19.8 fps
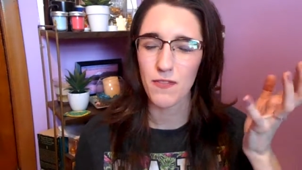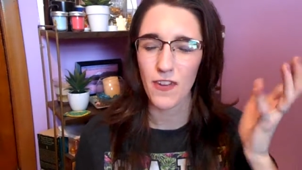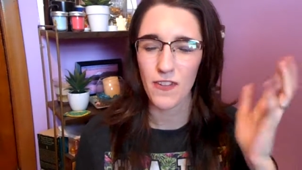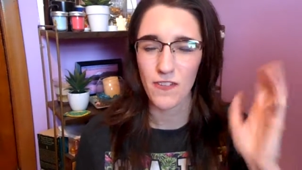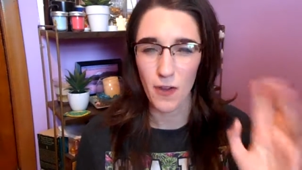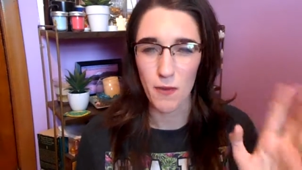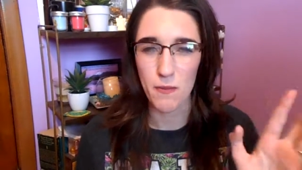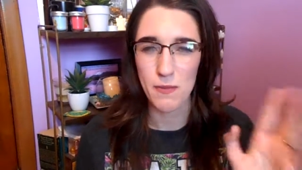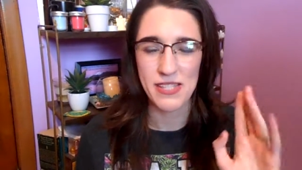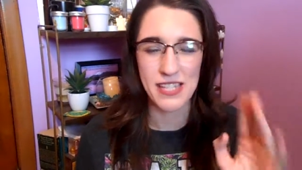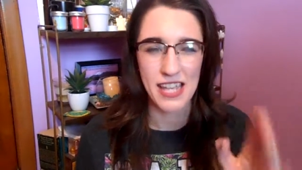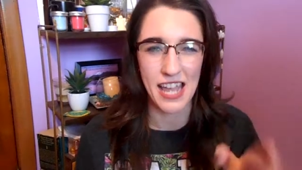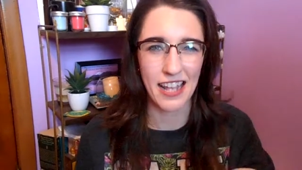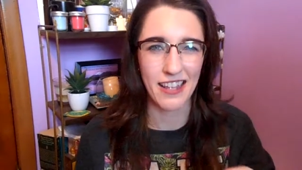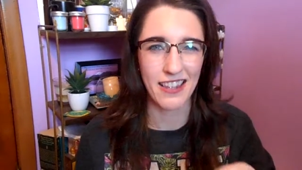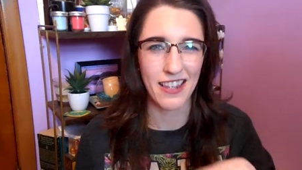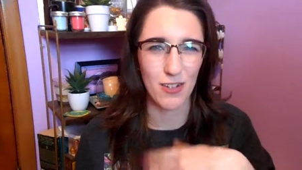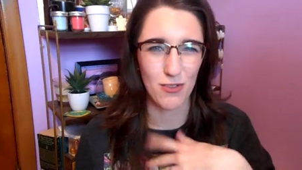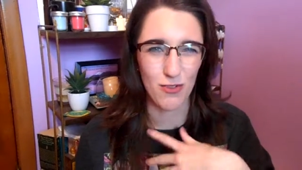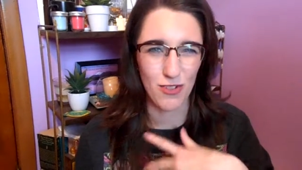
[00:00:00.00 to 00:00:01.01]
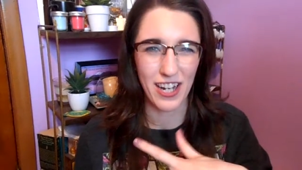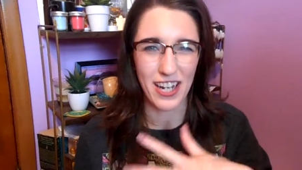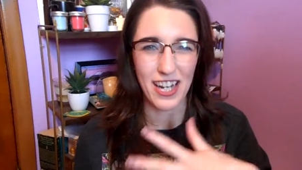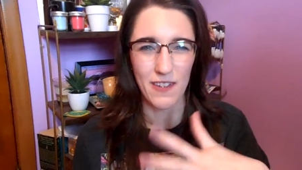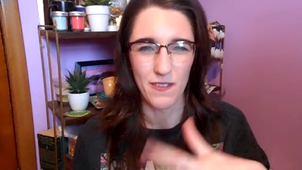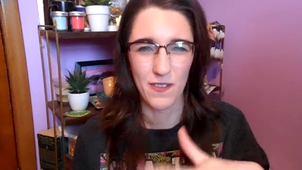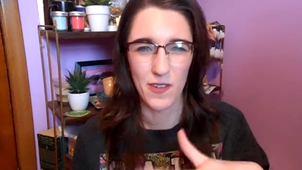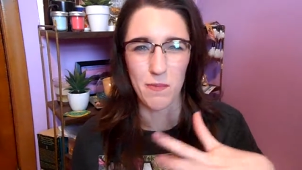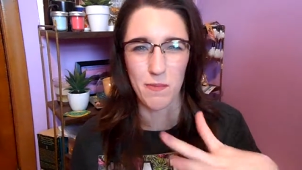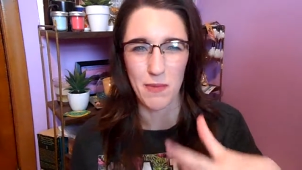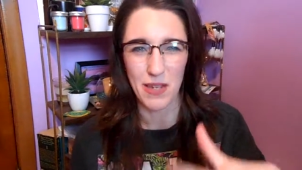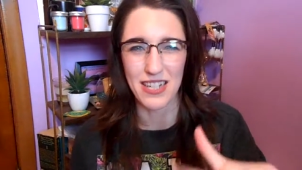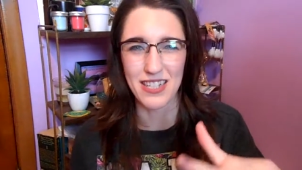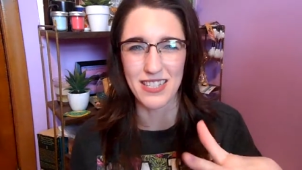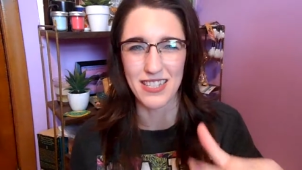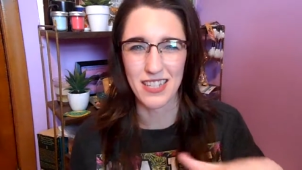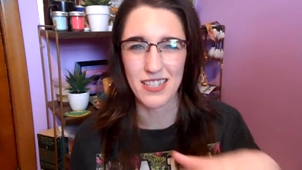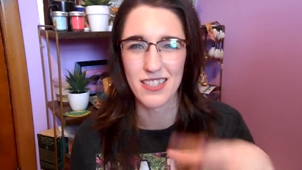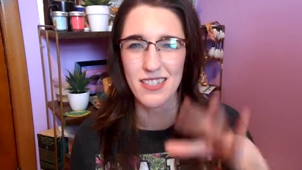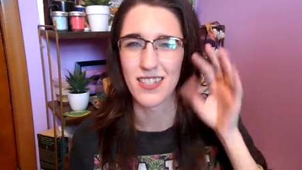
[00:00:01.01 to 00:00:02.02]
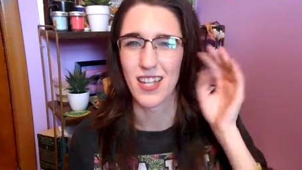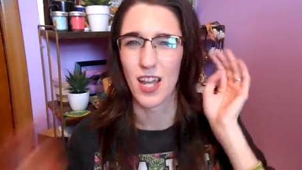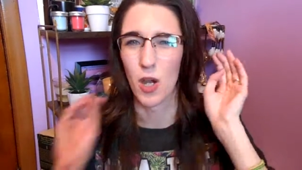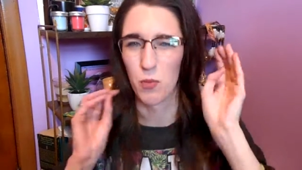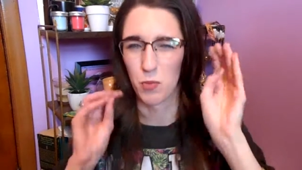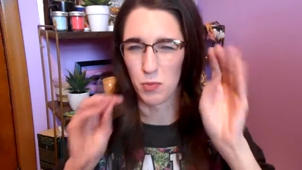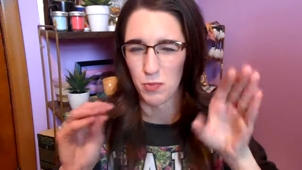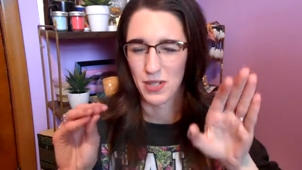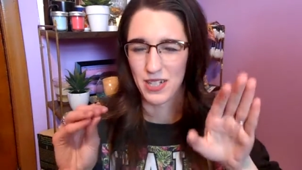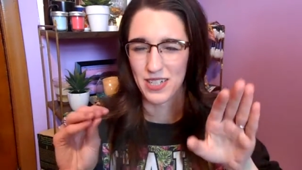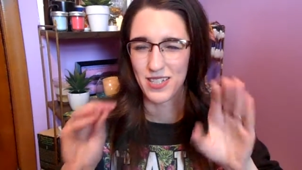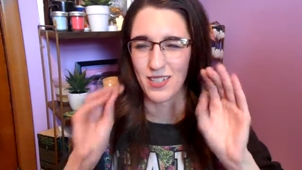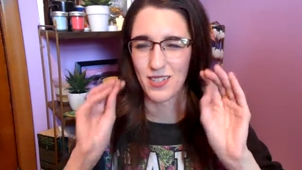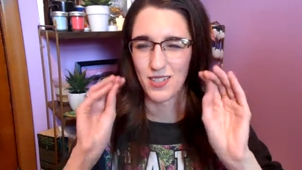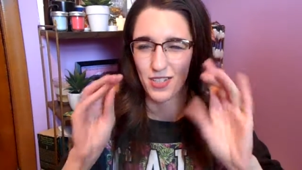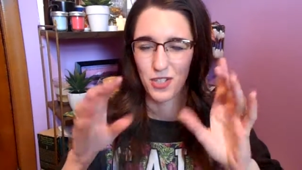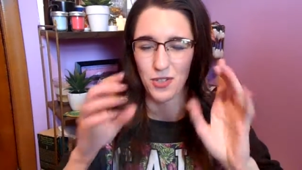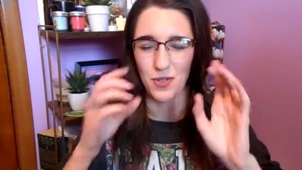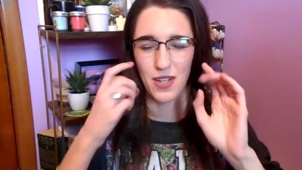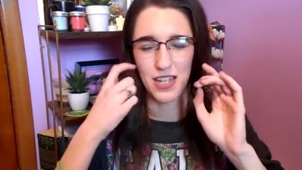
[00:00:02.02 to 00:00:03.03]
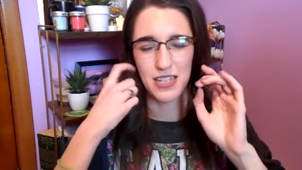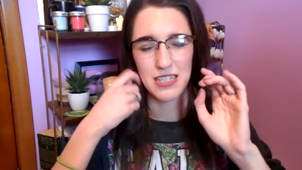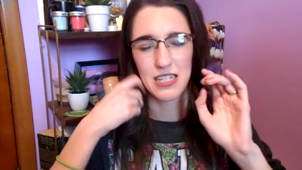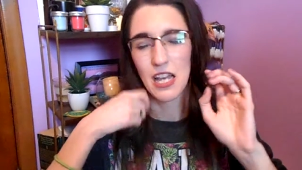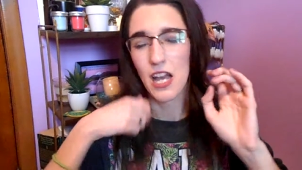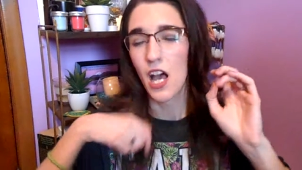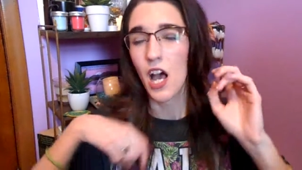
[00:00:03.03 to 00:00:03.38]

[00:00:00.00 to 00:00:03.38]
if I'm saying that right if it makes sense it makes sense to you guys